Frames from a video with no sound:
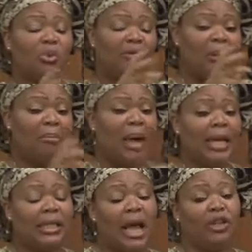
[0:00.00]
with the
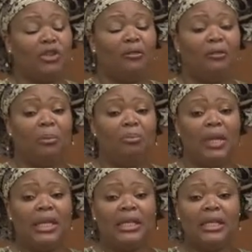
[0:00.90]
mass action for
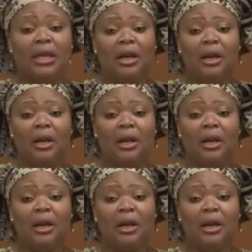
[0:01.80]
peace,